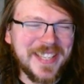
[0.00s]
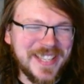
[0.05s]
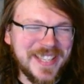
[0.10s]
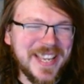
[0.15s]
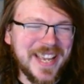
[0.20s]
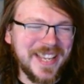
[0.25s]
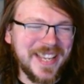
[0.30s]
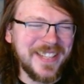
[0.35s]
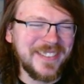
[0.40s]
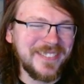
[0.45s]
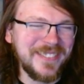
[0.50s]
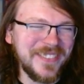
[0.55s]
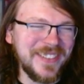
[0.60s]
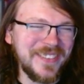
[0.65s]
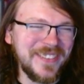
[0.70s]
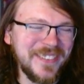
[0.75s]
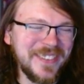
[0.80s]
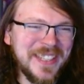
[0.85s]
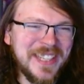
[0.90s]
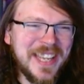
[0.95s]
Yeah,
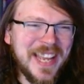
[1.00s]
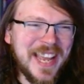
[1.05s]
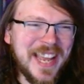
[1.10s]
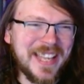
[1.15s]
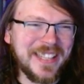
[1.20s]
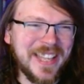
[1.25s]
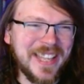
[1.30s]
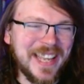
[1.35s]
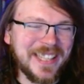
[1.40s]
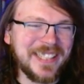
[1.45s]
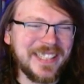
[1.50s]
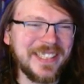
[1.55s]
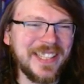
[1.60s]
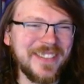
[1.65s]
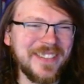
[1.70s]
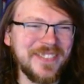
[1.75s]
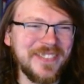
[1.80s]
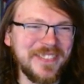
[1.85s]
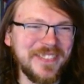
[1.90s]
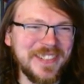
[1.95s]
I
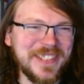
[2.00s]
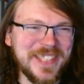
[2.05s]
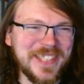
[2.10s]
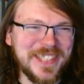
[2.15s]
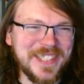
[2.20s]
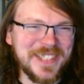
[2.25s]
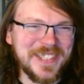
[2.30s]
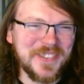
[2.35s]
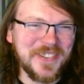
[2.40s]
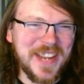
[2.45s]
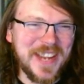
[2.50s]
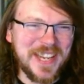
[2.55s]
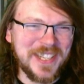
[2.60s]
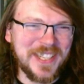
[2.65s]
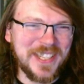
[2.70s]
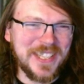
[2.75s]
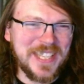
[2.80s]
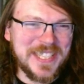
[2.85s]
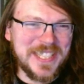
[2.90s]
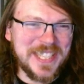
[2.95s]
loved Vegeta's
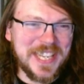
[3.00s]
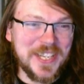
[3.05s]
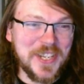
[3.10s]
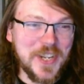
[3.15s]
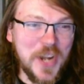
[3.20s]
reaction. He's like,